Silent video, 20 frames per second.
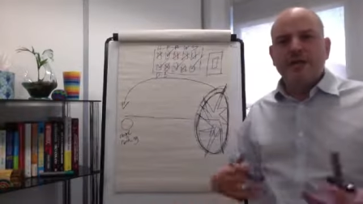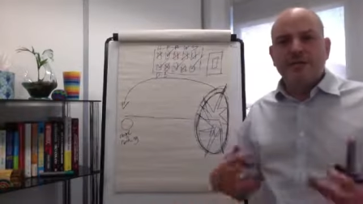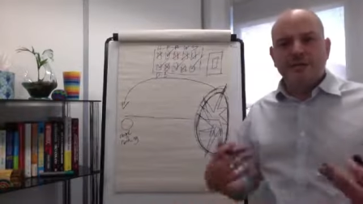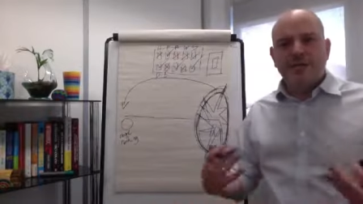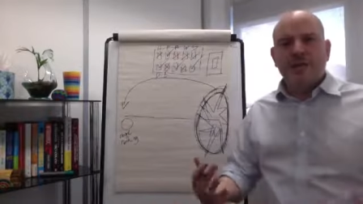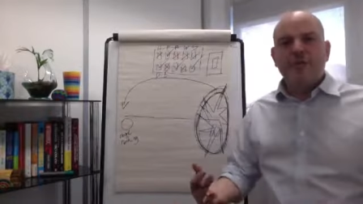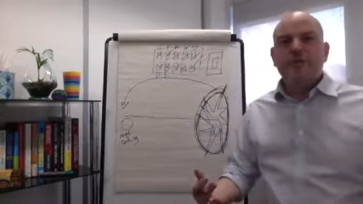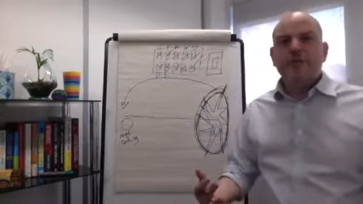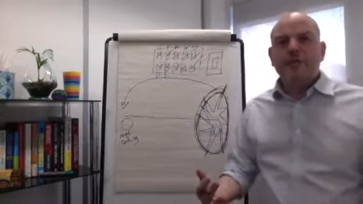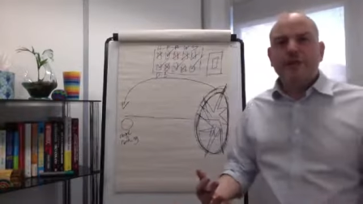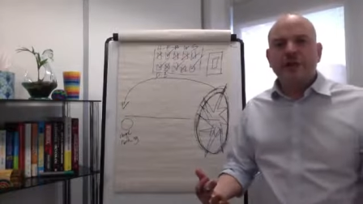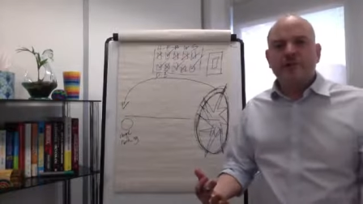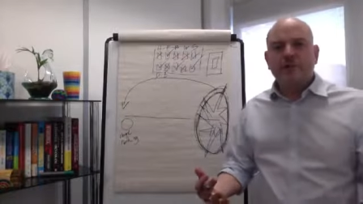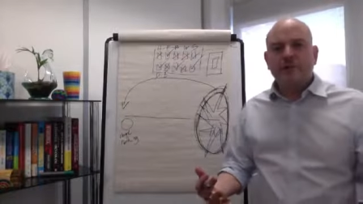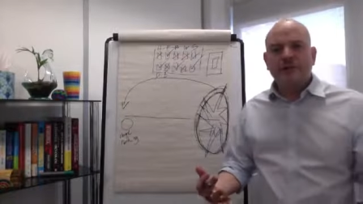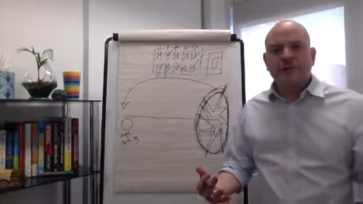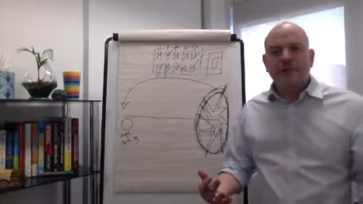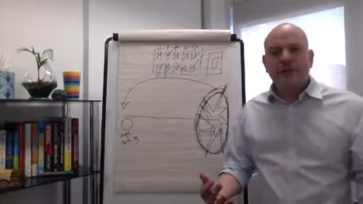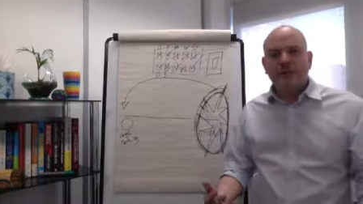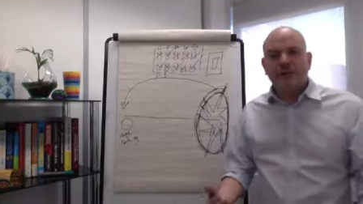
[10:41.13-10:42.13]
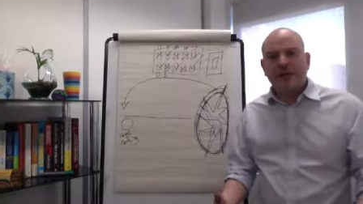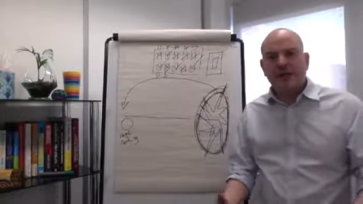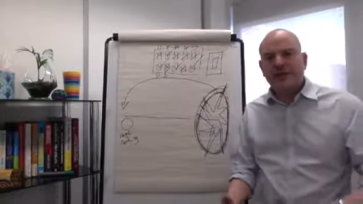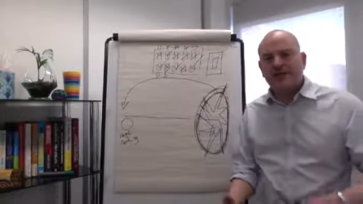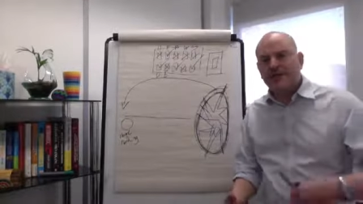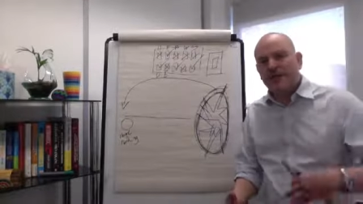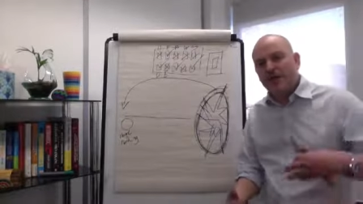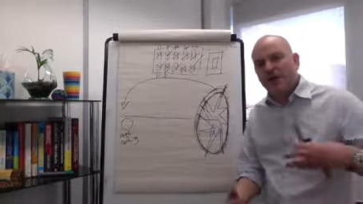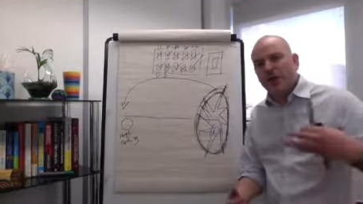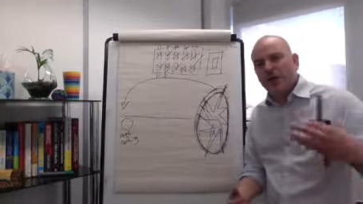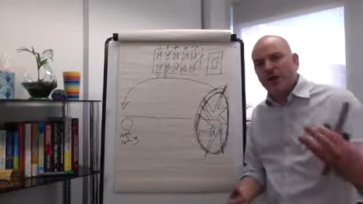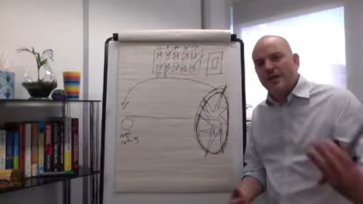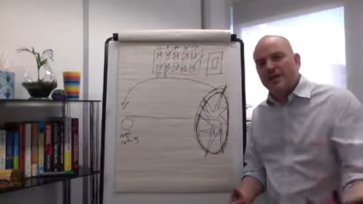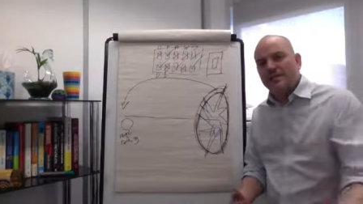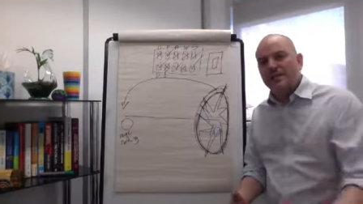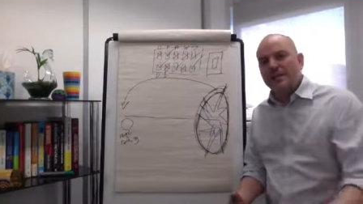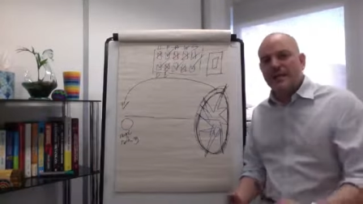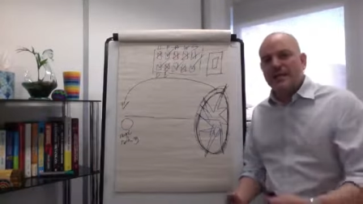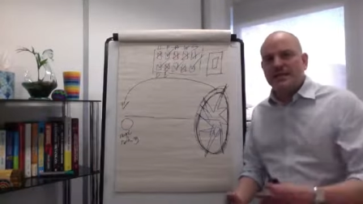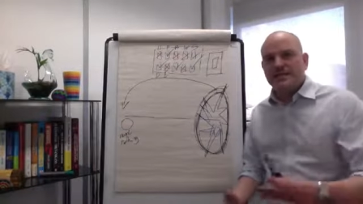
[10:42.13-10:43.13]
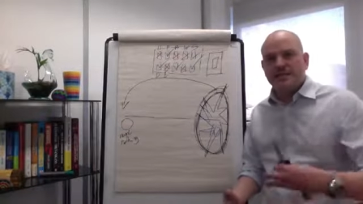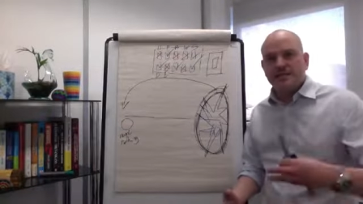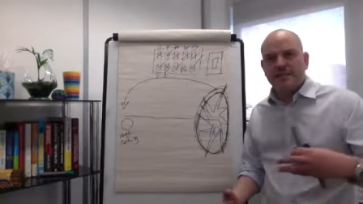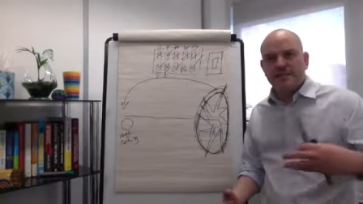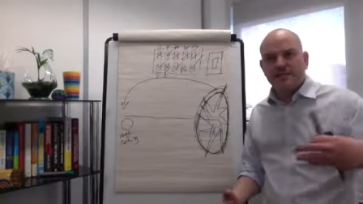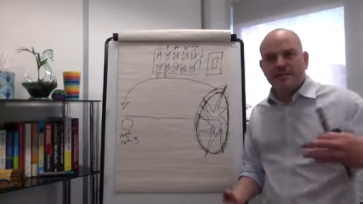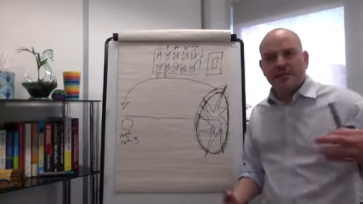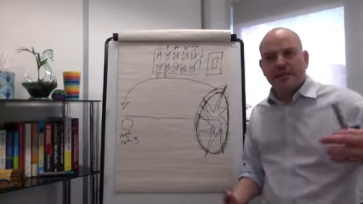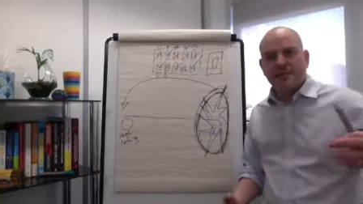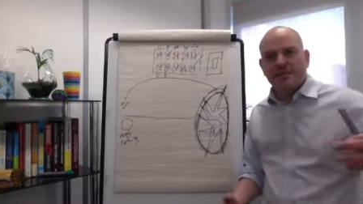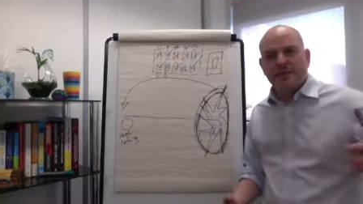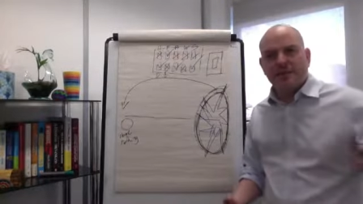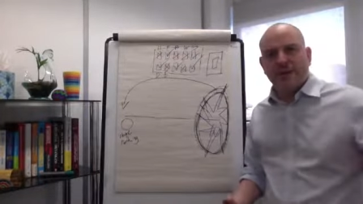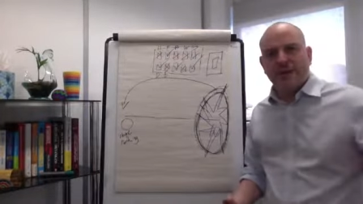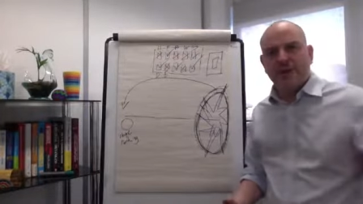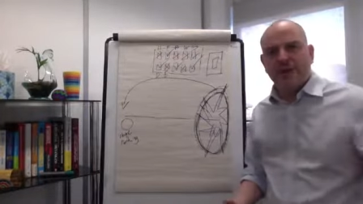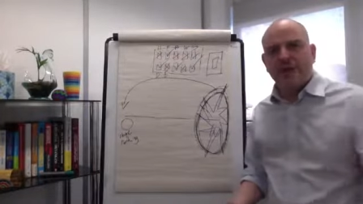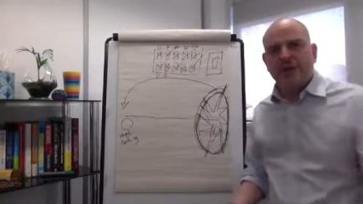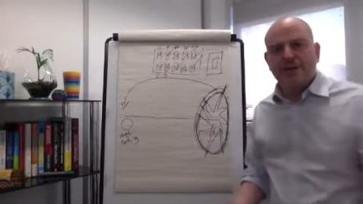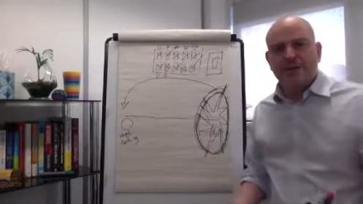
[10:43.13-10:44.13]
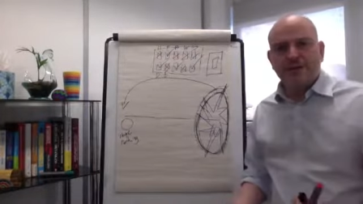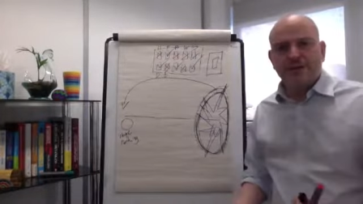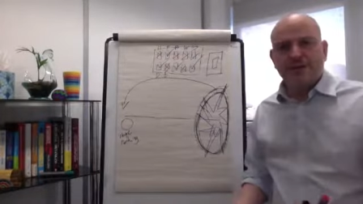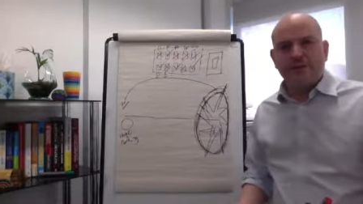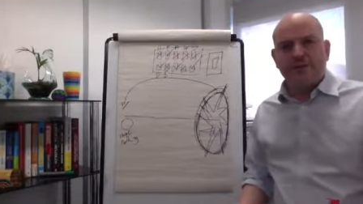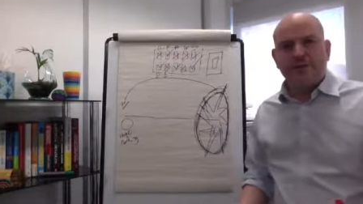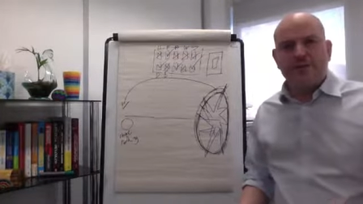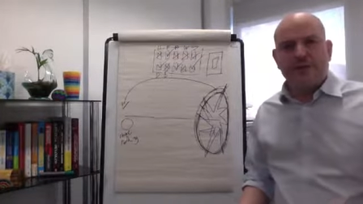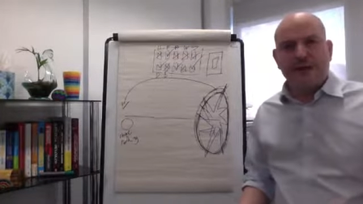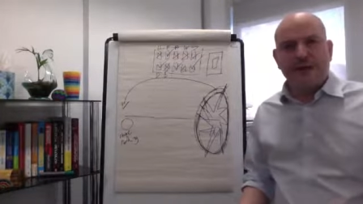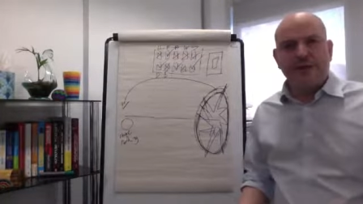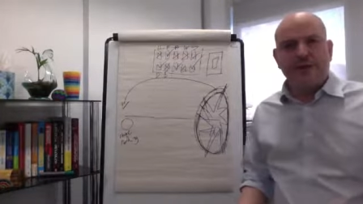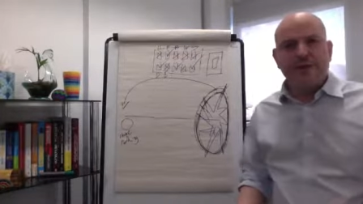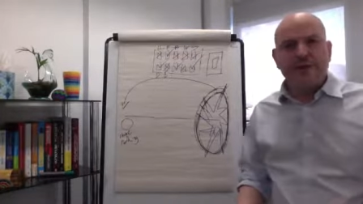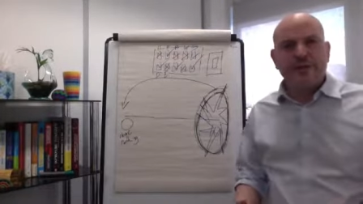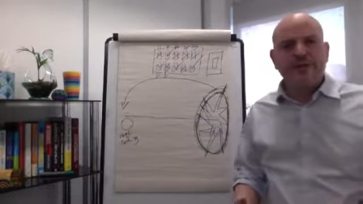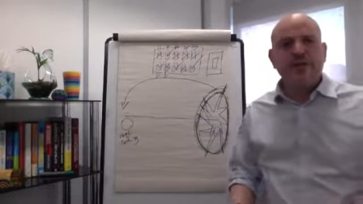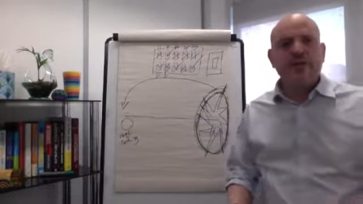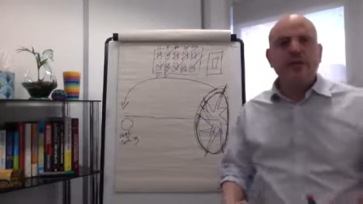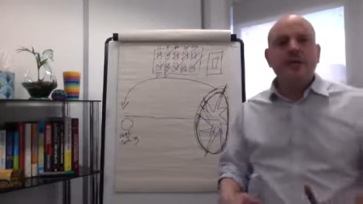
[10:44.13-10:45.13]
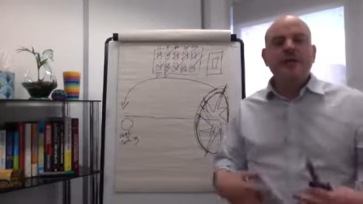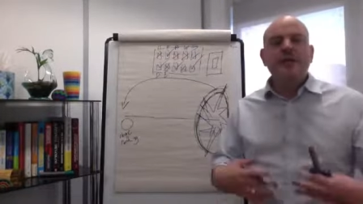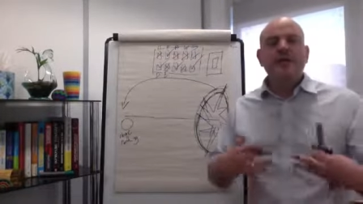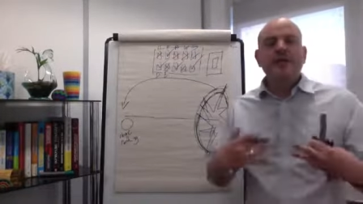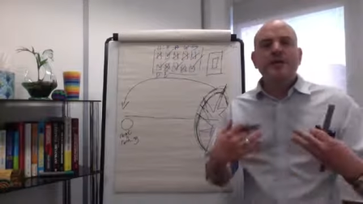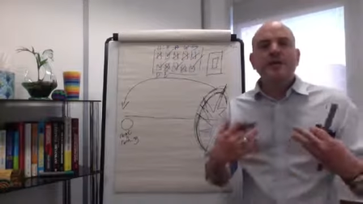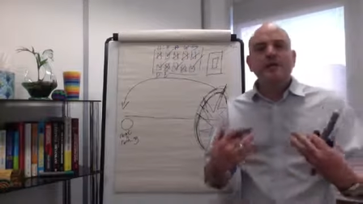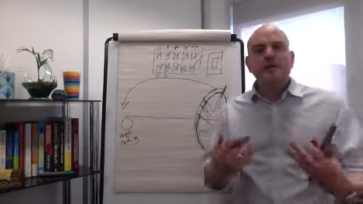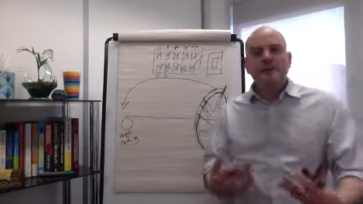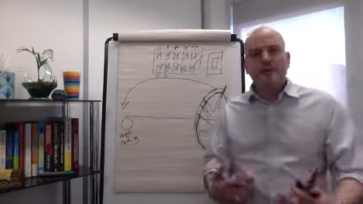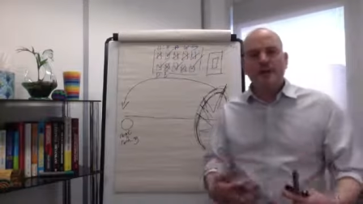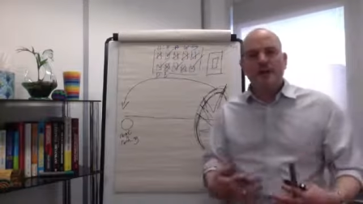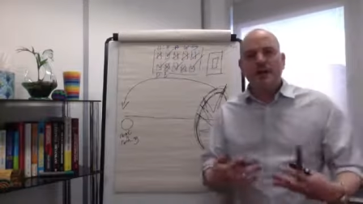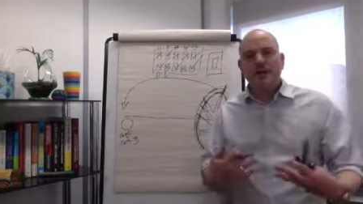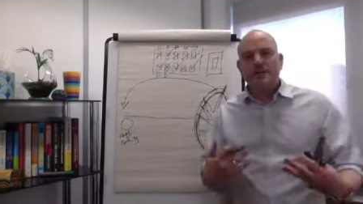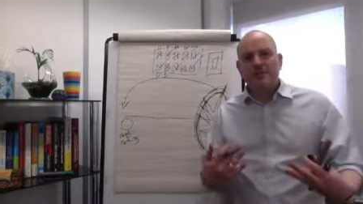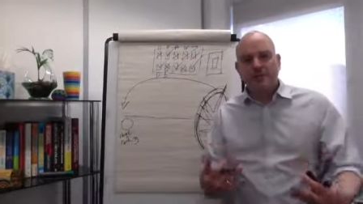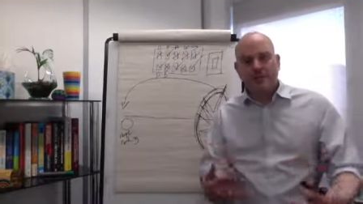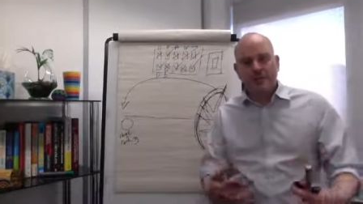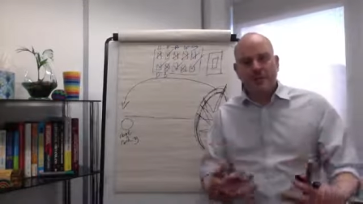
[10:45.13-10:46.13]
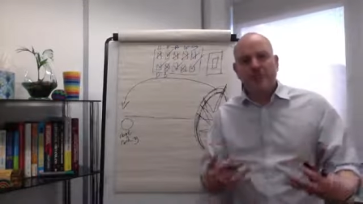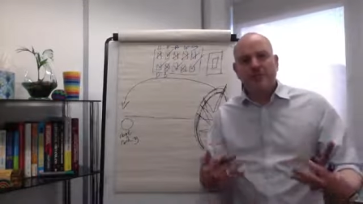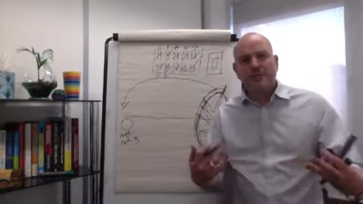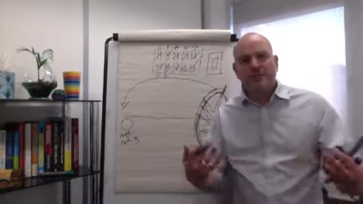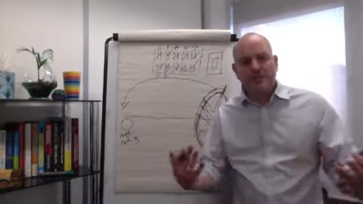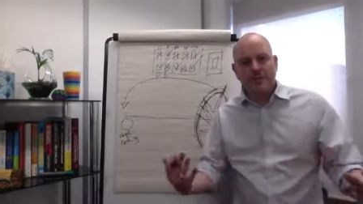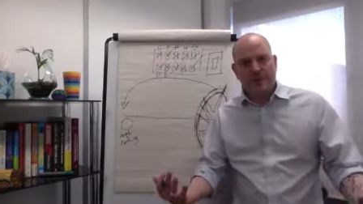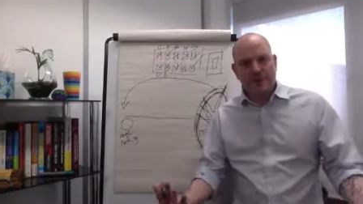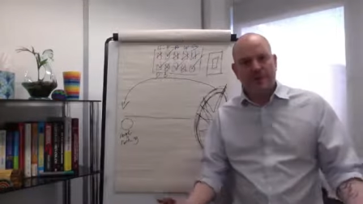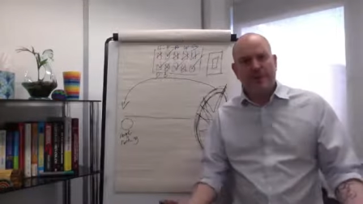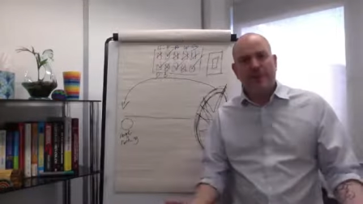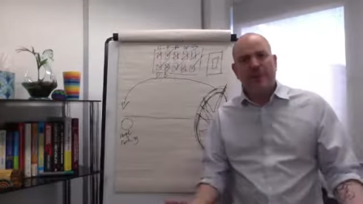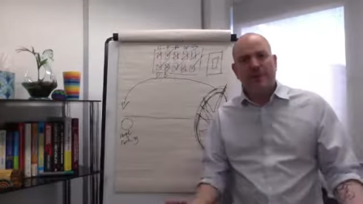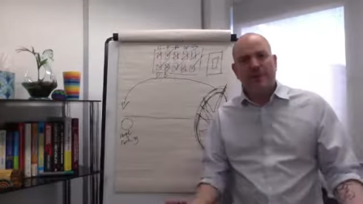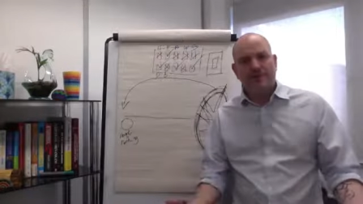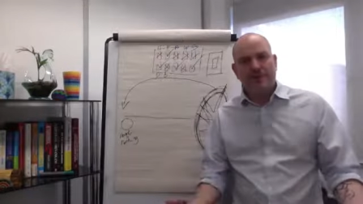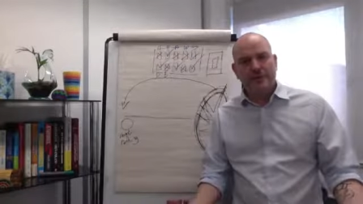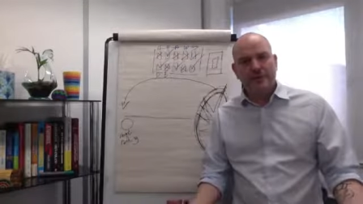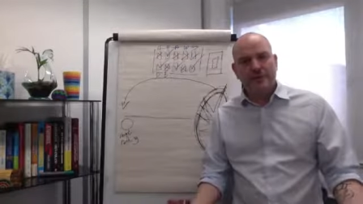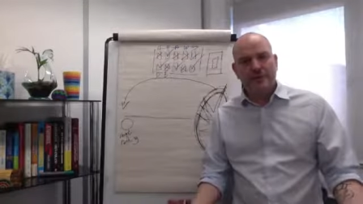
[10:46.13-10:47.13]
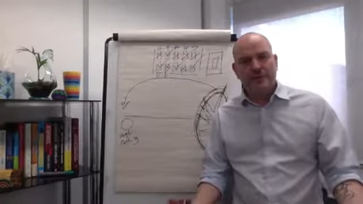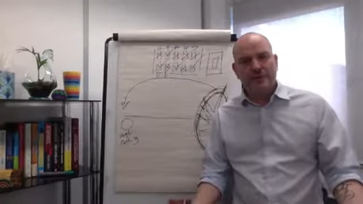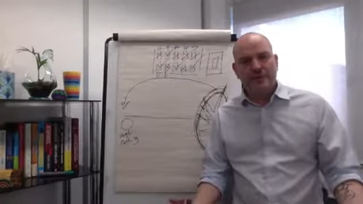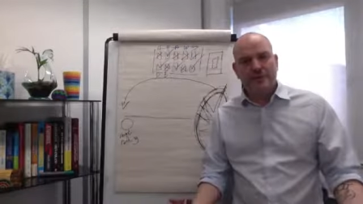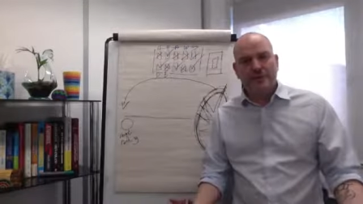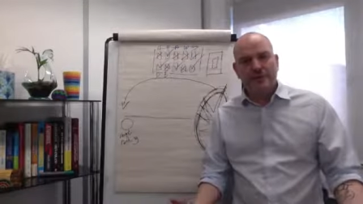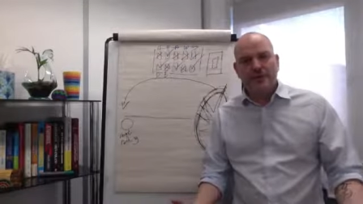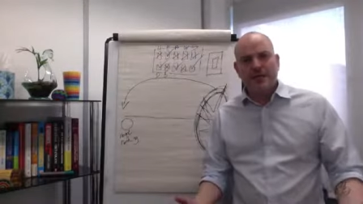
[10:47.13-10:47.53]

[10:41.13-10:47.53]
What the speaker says: don't think of a pink elephant ice skating surrounded by lots of little penguins, you start to think of a pink elephant.